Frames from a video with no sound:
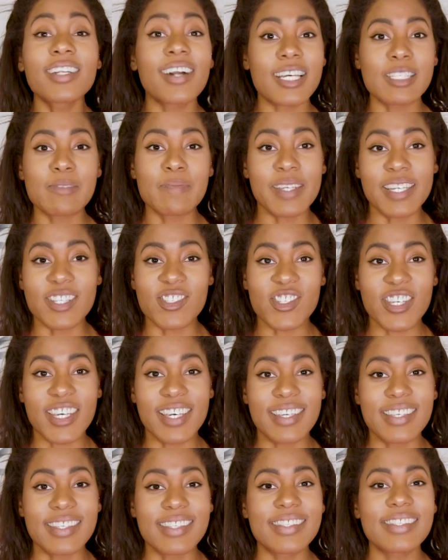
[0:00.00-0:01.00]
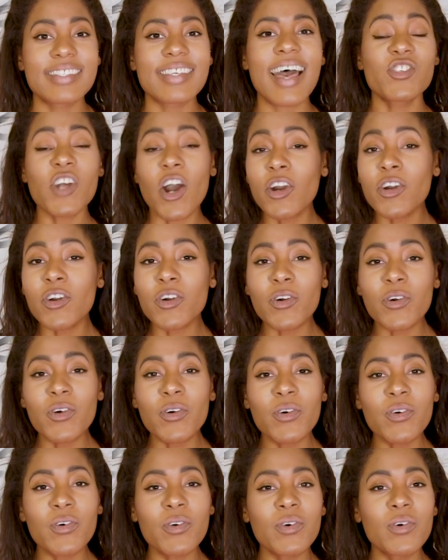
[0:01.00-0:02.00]
nice beaches,
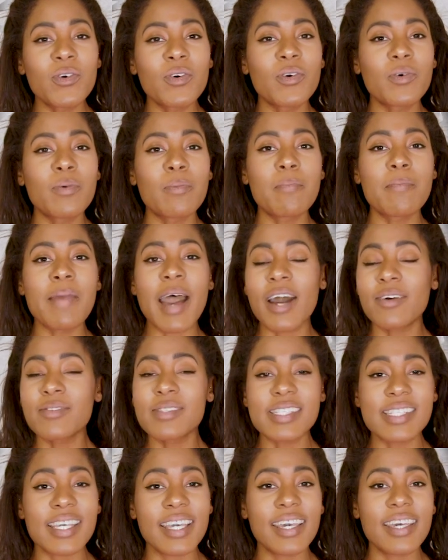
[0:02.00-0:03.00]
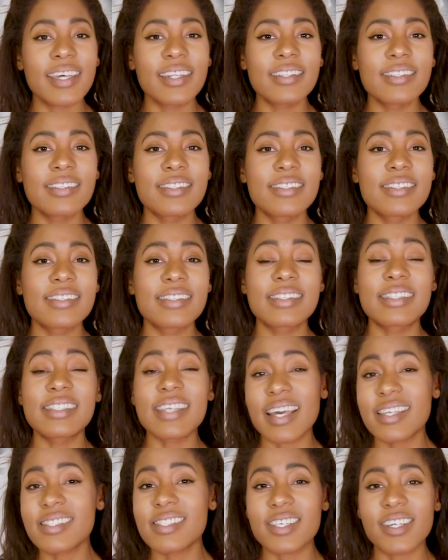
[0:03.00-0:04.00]
jungle, mountains,
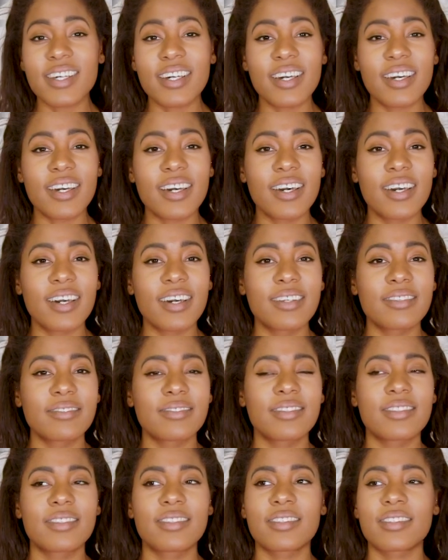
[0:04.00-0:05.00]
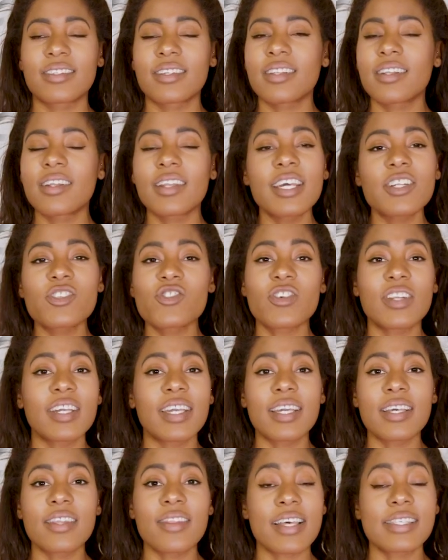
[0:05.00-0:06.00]
desert.
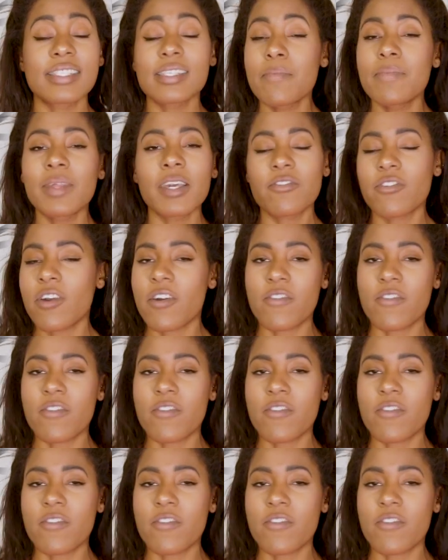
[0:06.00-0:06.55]
Literally, there's something for